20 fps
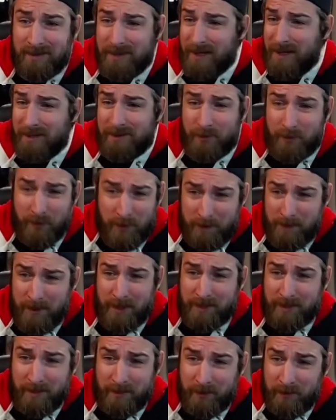got to an
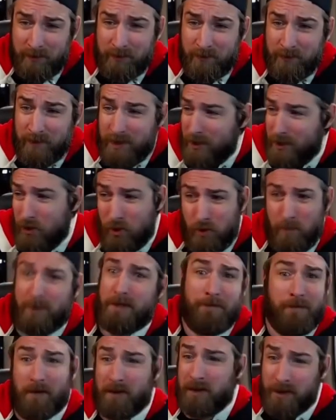objective, and
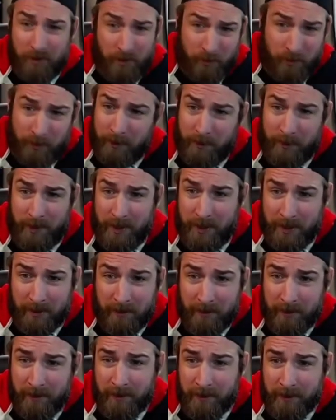nobody fucking knew we were there.
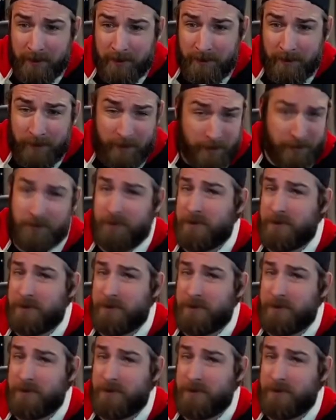Right. There's your